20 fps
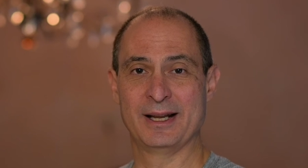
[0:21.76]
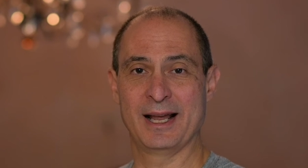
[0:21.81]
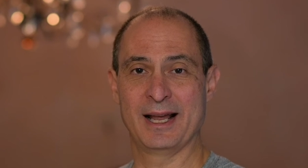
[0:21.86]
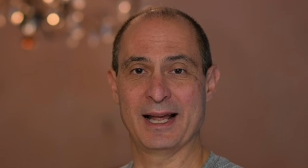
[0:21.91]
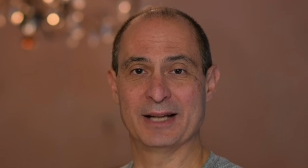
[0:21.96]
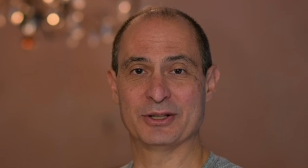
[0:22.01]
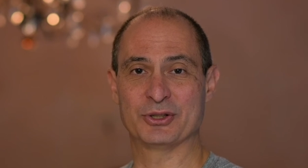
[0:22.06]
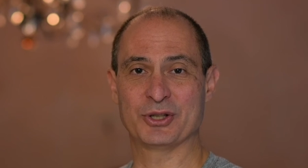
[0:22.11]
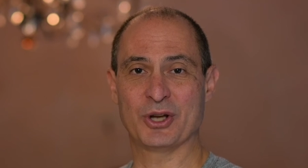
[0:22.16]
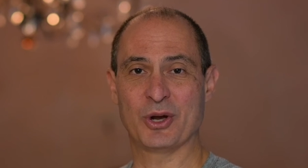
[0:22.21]

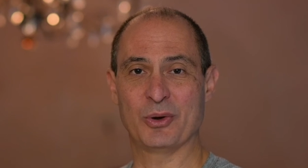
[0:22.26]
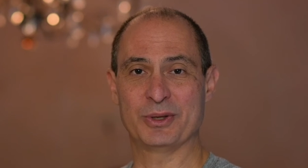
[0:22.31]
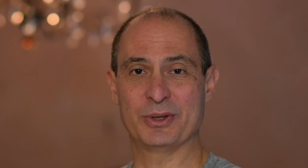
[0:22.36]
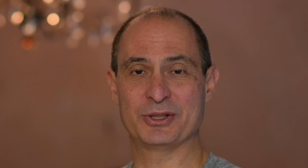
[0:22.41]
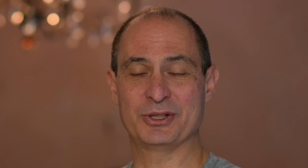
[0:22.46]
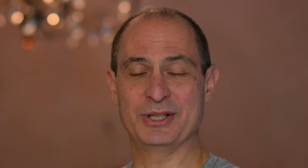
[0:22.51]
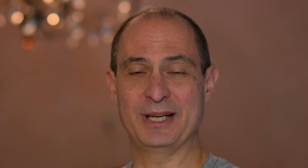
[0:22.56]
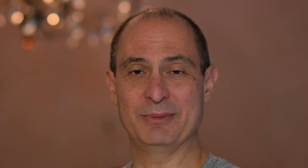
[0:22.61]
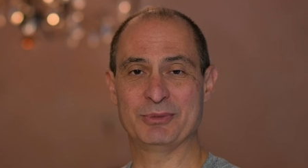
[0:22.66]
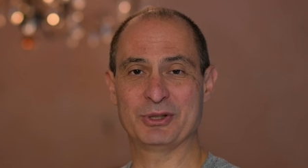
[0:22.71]
And so it
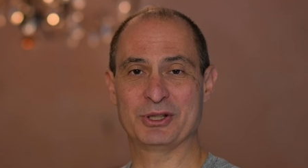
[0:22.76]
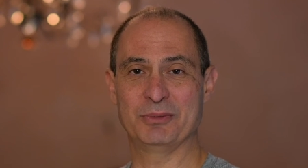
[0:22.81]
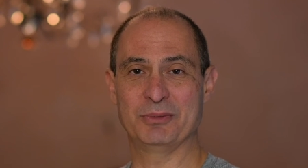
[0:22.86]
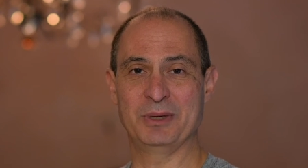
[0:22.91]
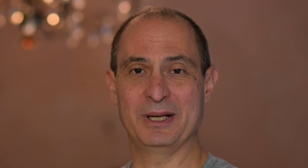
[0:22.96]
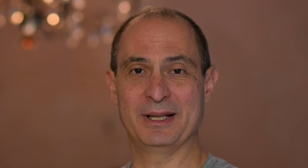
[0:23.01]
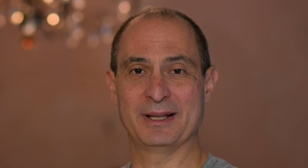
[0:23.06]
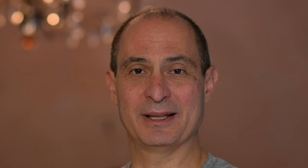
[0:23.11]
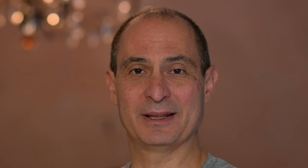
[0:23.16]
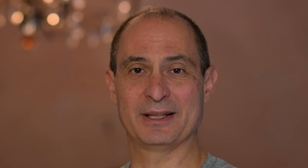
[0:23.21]
seems to
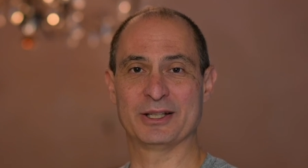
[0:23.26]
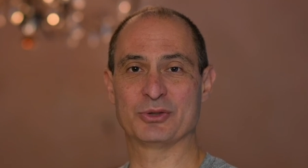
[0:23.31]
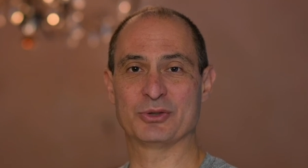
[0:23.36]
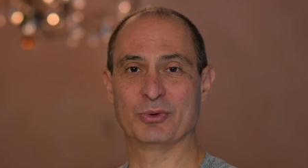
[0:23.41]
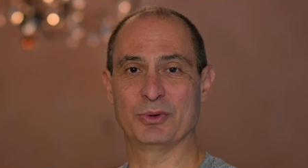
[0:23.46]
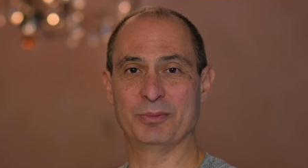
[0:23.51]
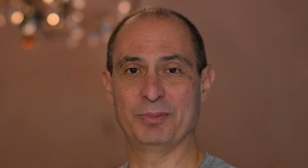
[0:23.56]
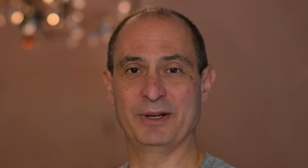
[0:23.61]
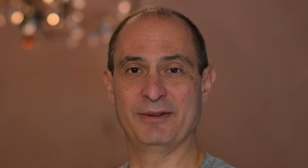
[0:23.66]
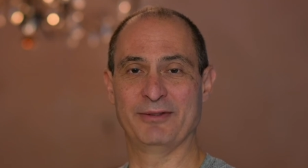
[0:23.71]
me that this
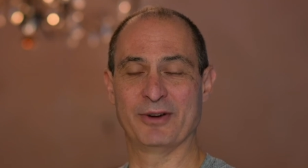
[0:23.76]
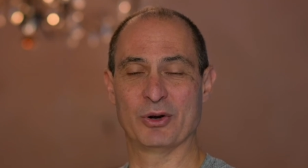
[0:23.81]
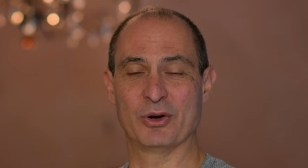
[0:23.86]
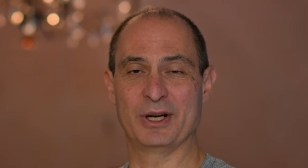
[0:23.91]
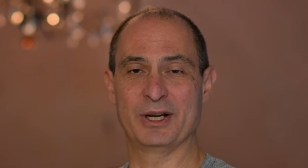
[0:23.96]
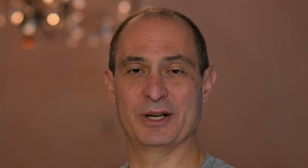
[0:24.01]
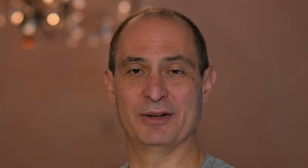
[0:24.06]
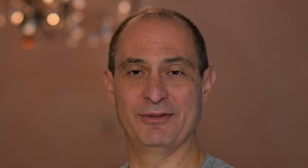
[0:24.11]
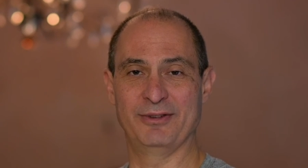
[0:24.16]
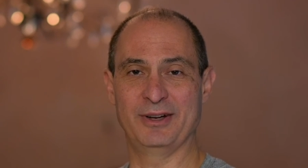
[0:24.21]
would be
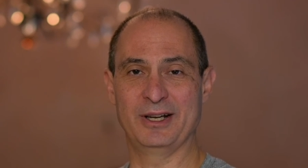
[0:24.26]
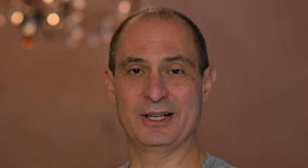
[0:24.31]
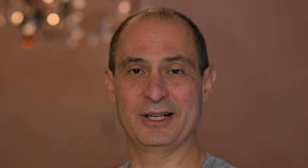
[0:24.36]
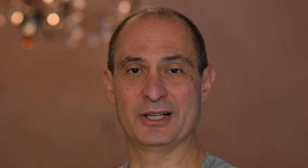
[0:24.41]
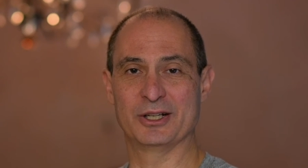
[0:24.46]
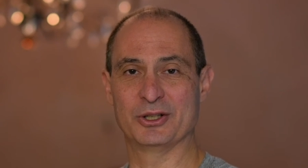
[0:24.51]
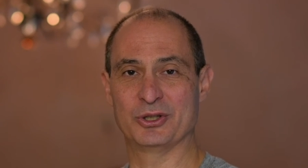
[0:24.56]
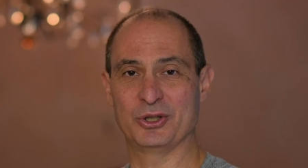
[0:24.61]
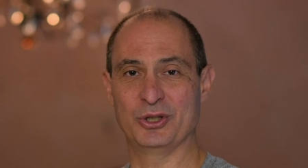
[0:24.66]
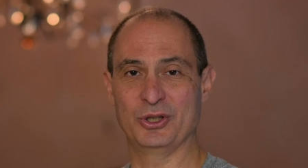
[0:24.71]
very
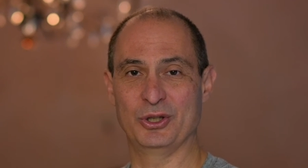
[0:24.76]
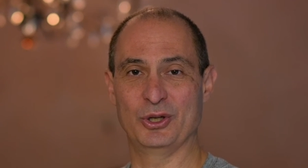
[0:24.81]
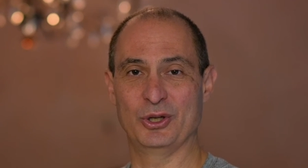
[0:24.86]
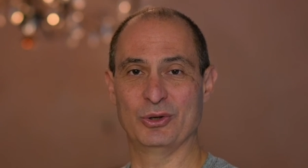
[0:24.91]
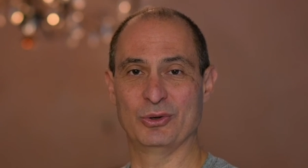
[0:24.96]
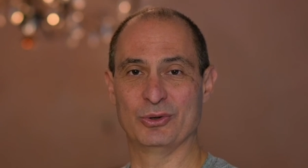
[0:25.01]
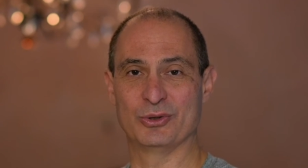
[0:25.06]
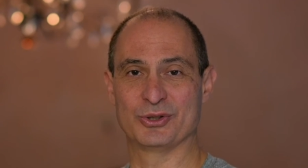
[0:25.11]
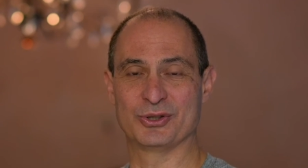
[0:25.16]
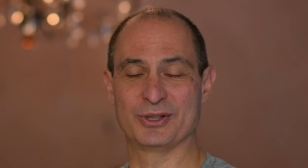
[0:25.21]
convenient to
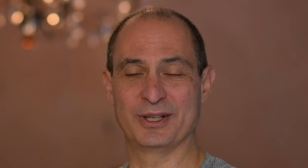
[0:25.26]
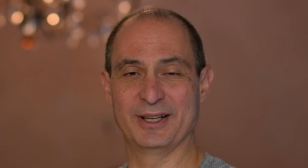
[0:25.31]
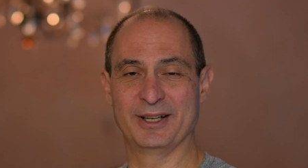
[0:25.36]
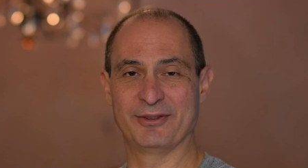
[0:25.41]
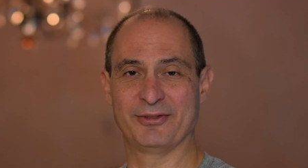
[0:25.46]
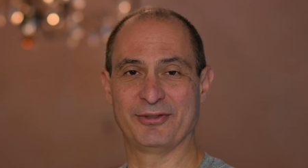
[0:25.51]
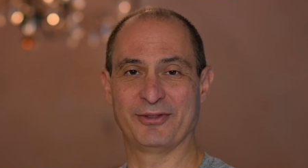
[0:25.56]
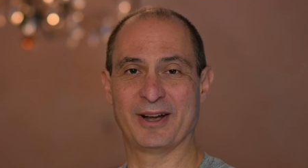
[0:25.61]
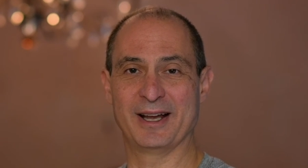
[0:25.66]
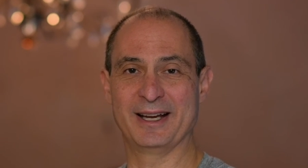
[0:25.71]
use
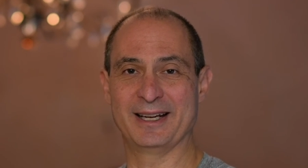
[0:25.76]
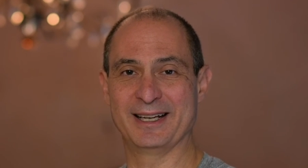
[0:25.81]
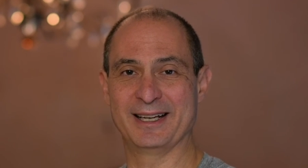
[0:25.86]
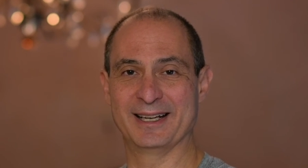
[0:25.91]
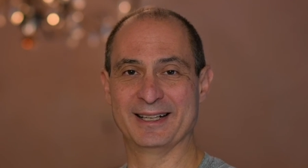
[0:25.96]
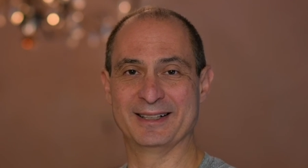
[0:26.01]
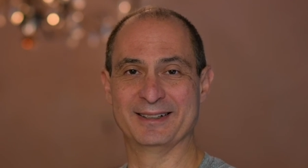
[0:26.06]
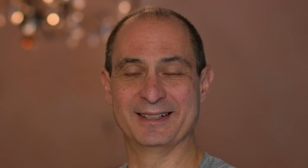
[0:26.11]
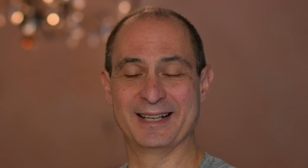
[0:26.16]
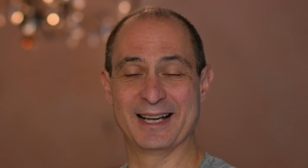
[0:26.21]
if I
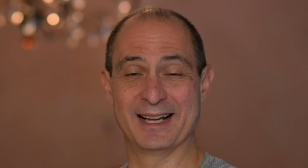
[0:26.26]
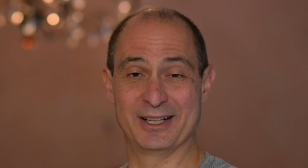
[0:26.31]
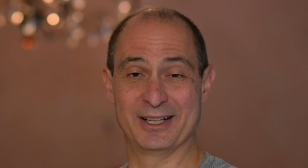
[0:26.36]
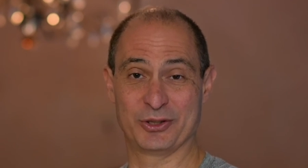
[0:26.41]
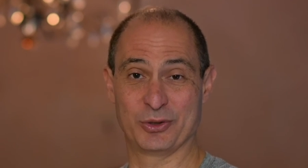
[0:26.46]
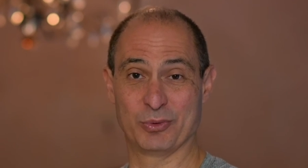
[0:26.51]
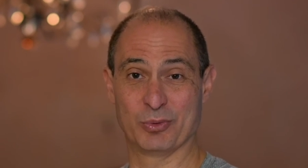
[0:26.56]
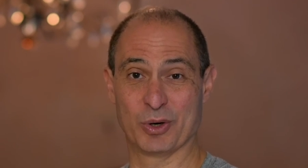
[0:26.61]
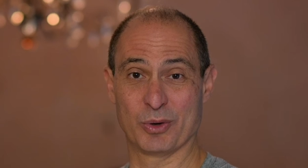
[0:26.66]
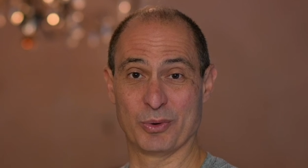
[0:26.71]
can get it
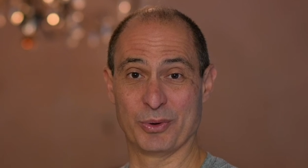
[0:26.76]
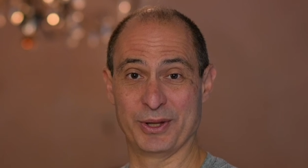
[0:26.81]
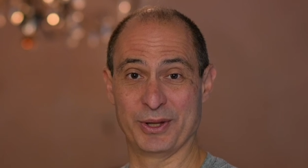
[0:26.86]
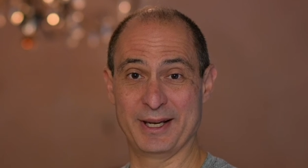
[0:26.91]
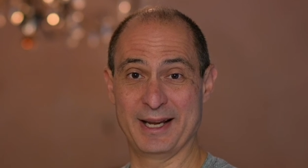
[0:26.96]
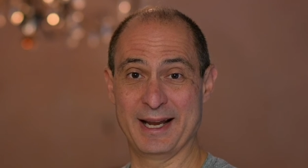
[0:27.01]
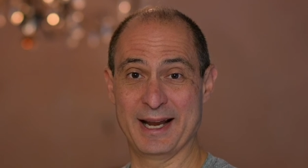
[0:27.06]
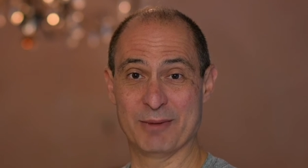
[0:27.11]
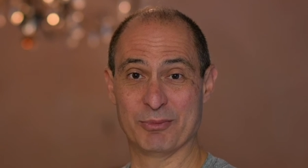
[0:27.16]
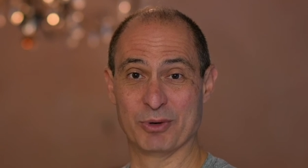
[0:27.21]
to work with the
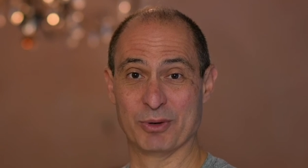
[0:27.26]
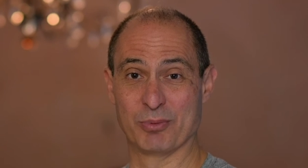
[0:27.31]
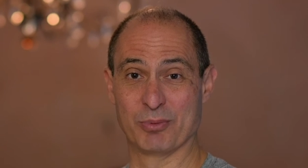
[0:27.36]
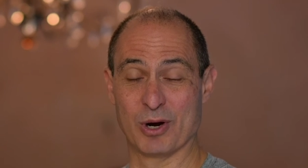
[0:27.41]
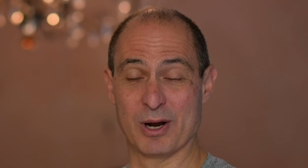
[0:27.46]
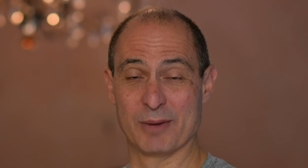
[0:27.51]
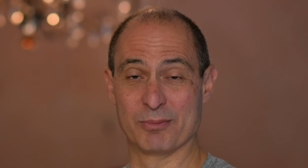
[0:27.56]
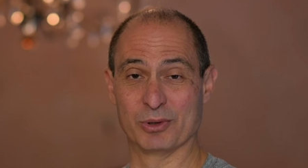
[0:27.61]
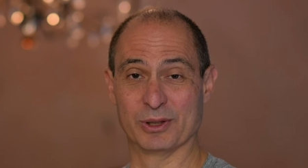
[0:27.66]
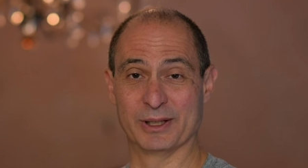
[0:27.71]
camera
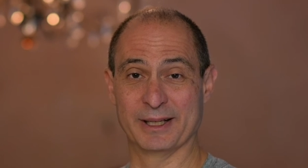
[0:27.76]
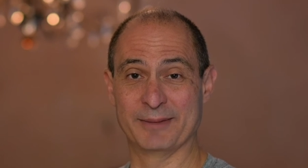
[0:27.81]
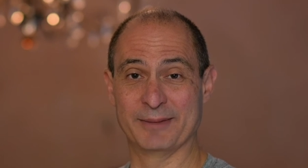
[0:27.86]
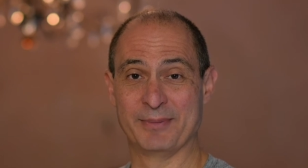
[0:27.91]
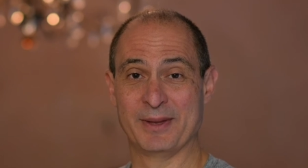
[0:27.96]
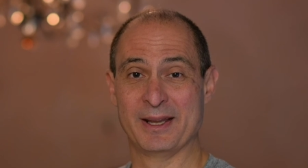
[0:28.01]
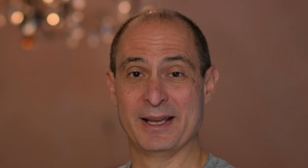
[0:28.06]
properly.